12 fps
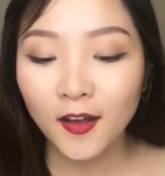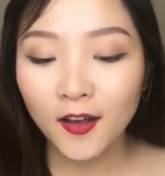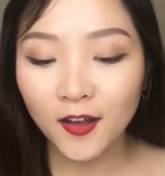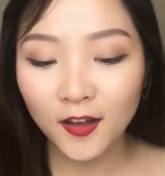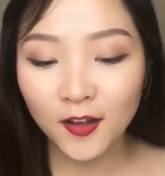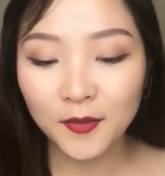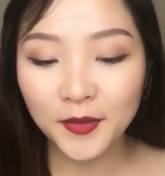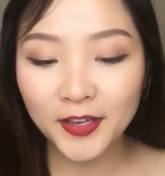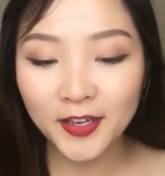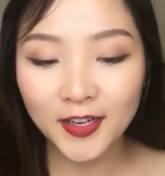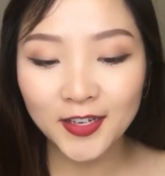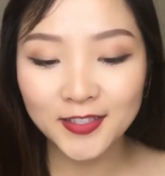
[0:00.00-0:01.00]
Oh my
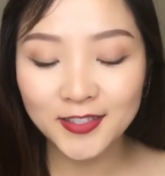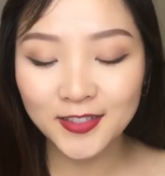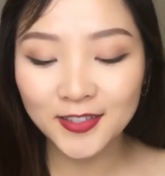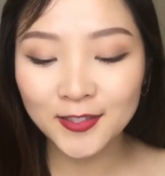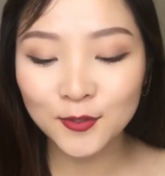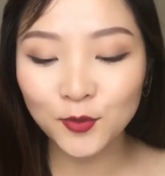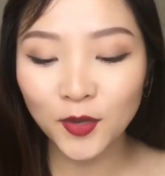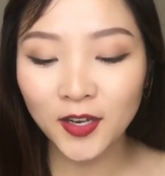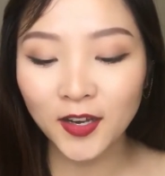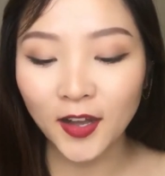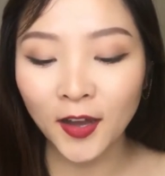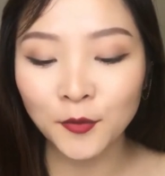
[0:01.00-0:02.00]
god, this
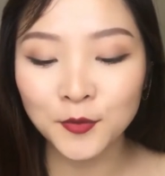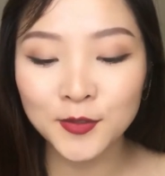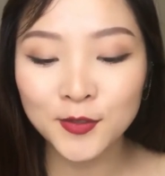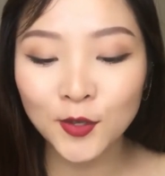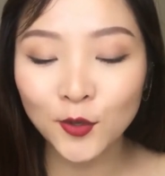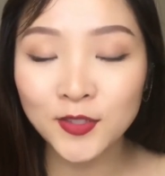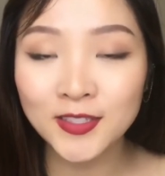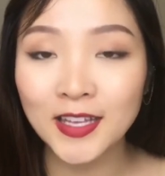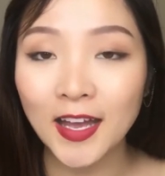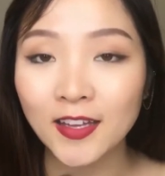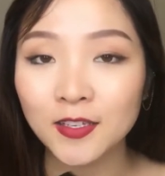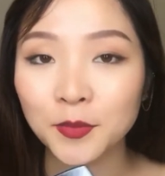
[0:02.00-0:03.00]
one I'm so
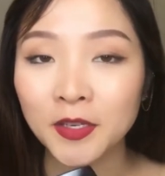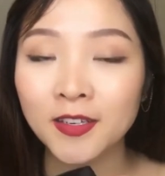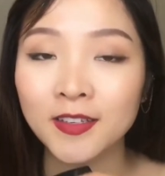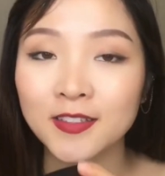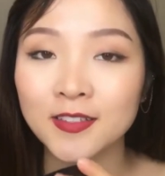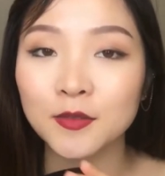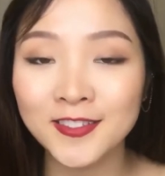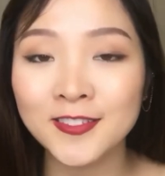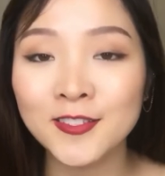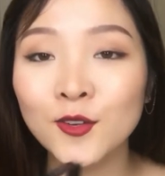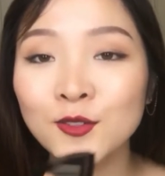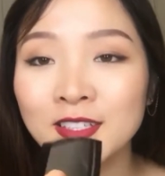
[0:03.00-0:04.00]
sad because it's
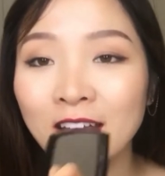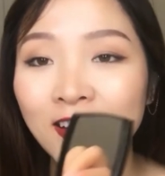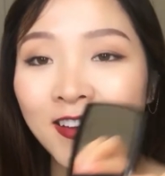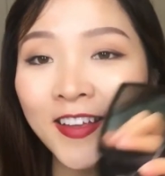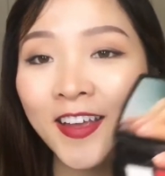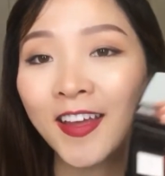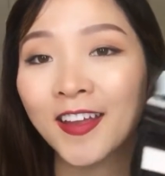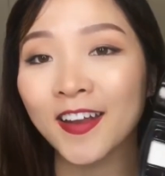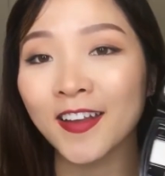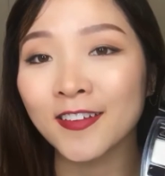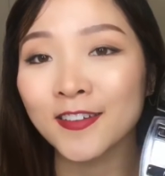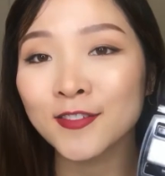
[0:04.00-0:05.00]
so delicate
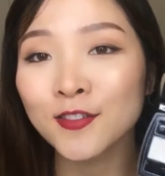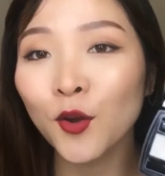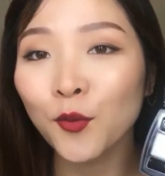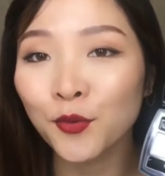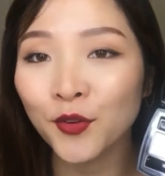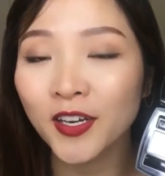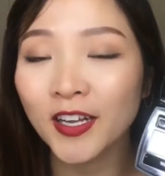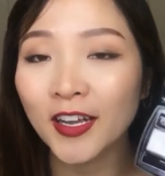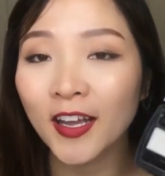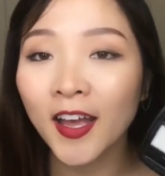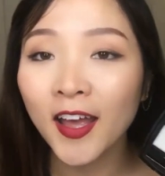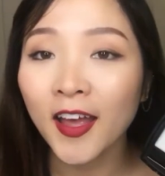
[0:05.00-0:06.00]
and so
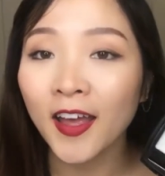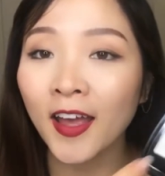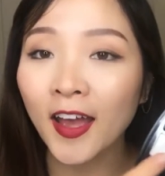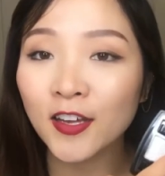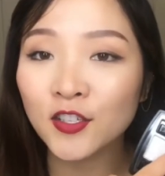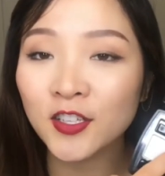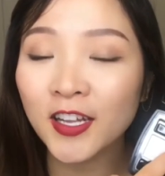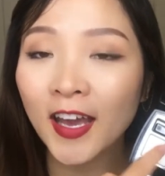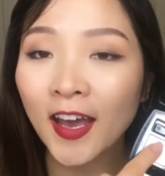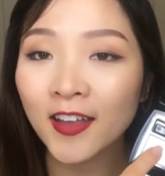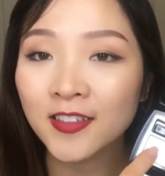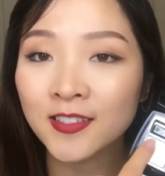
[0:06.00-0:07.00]
pretty. It actually
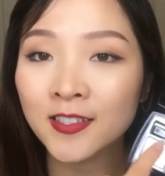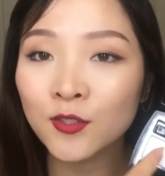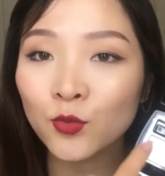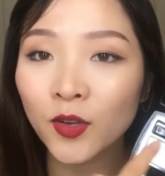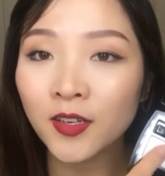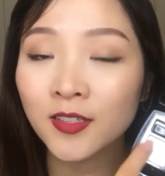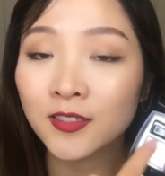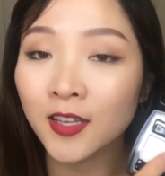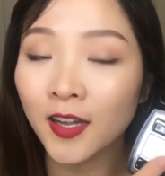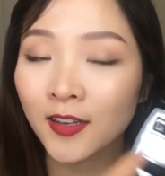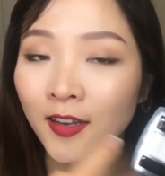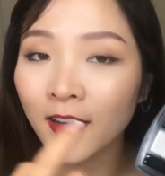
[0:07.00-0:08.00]
has, this one is
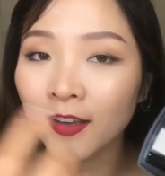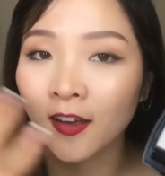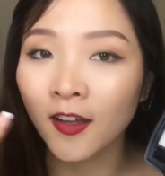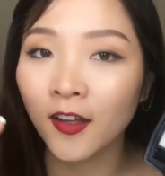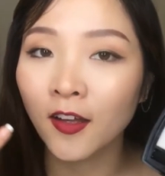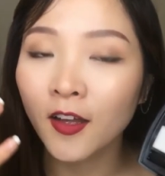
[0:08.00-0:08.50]
kind of like a